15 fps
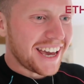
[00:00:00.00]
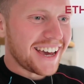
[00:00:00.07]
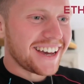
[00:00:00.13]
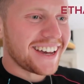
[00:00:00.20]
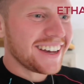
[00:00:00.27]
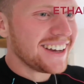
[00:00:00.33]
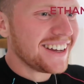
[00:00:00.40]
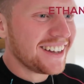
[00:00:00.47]

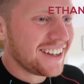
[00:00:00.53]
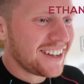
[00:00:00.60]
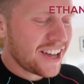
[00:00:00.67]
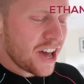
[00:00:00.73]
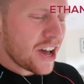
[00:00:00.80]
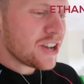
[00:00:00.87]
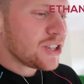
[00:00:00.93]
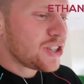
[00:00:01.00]
yeah.
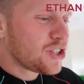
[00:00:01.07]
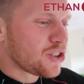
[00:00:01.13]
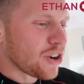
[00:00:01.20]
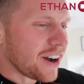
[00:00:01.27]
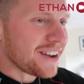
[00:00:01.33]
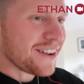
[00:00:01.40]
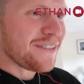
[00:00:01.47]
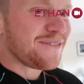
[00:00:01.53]

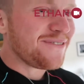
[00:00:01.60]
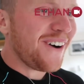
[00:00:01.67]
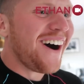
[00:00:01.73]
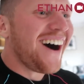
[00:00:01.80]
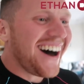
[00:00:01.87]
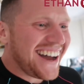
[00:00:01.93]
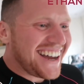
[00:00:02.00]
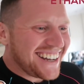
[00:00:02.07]
Trying to
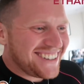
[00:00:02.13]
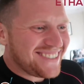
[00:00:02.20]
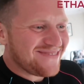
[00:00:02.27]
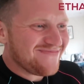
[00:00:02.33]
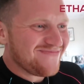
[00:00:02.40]
find.